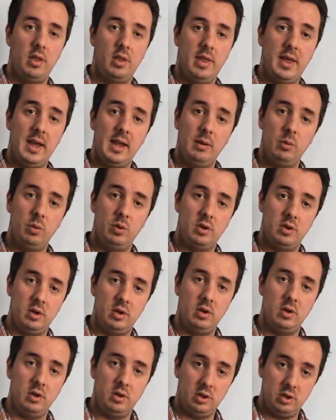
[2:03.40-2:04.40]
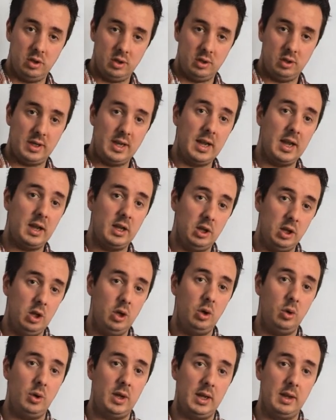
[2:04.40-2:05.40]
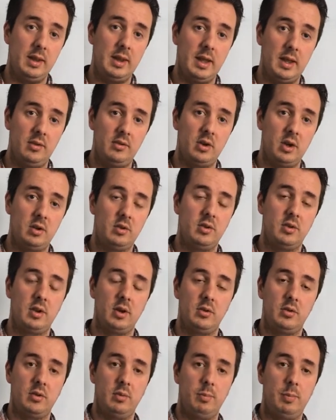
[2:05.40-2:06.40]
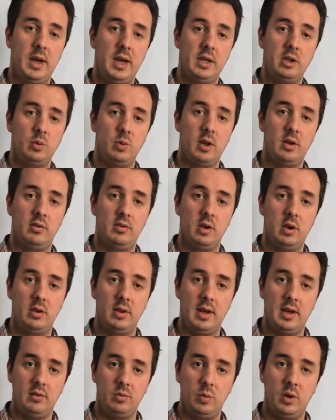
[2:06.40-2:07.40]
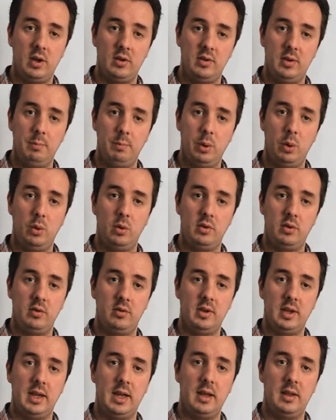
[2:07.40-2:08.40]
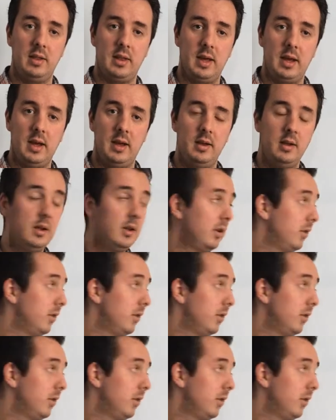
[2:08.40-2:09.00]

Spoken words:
they would get you in their search results on page one. So that's why it's important to get there.